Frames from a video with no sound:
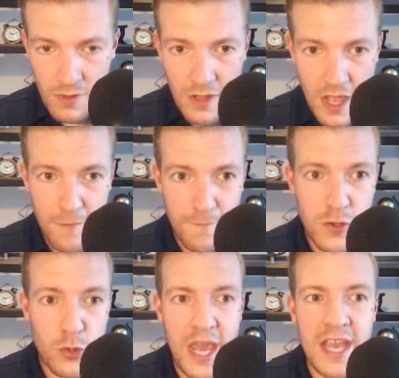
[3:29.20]
if you
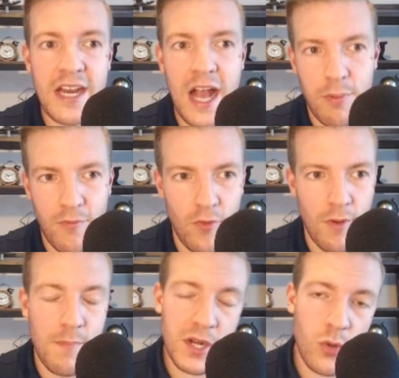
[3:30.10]
can't outperform
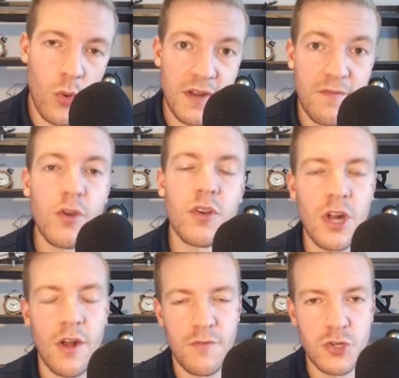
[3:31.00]
Bitcoin, if you're you know
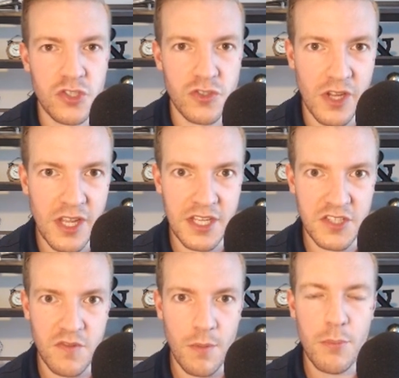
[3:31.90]
if you're just looking at things
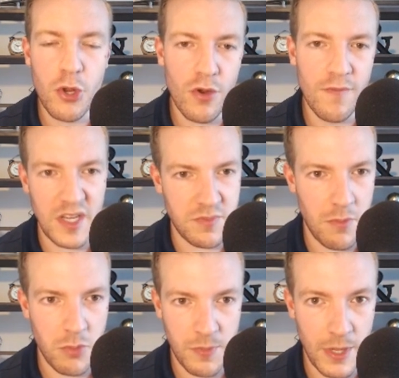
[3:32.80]
from a pure investment
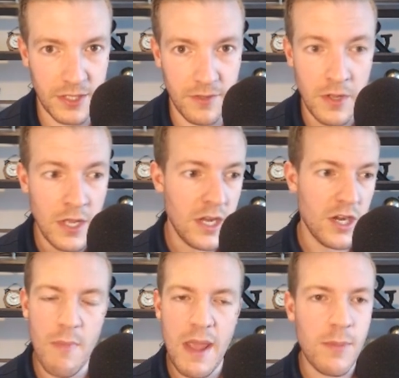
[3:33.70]
perspective, you know
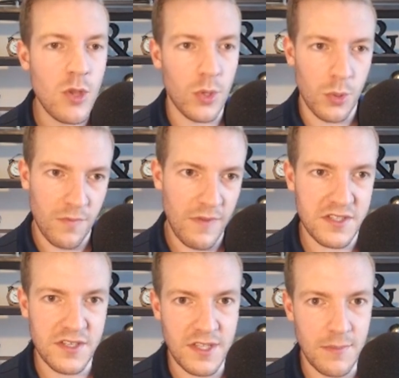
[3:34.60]
maybe you want to invest in
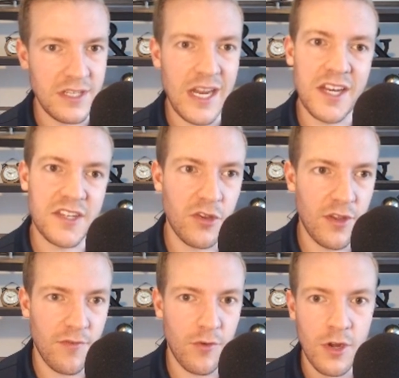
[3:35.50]
something not necessarily
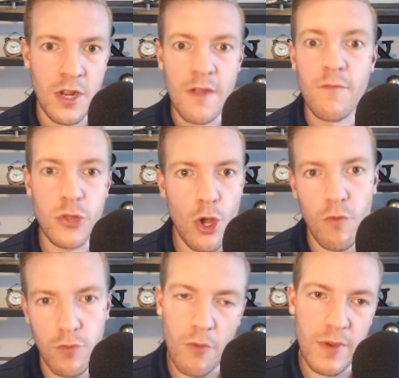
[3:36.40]
for for the
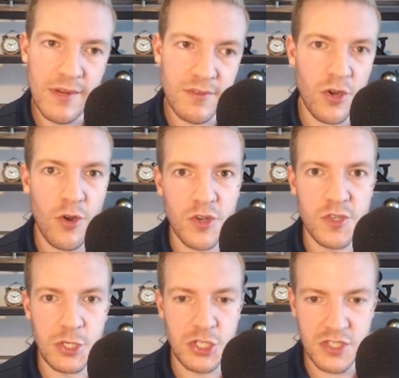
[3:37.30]
overall rate of returns,
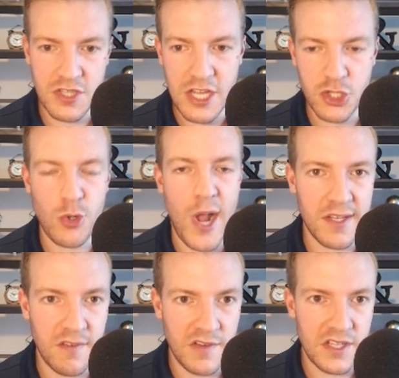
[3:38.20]
but just the
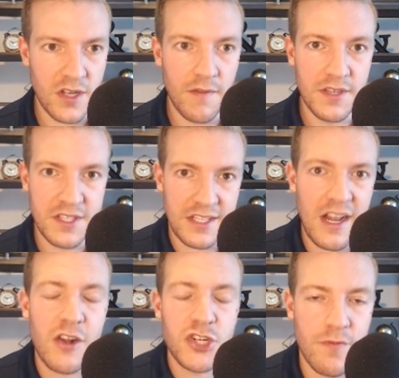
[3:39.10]
attractiveness of the
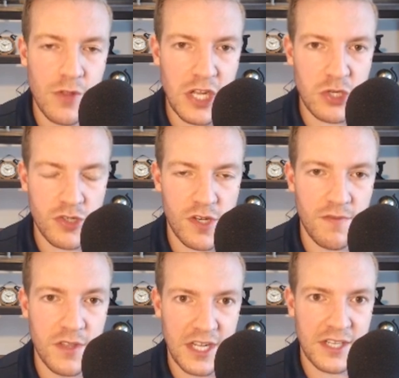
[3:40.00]
technology for the interest of the
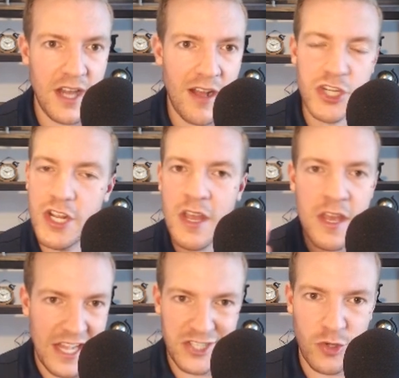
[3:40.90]
technology.
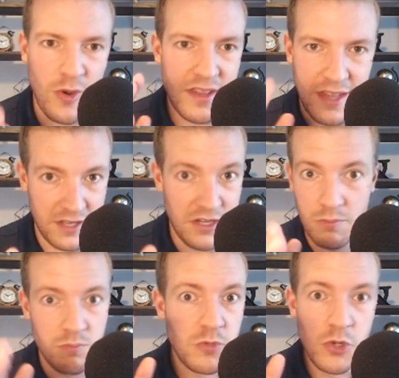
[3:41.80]
That's great. That you know
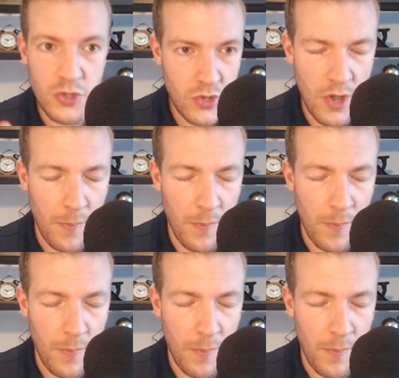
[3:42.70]
you do you.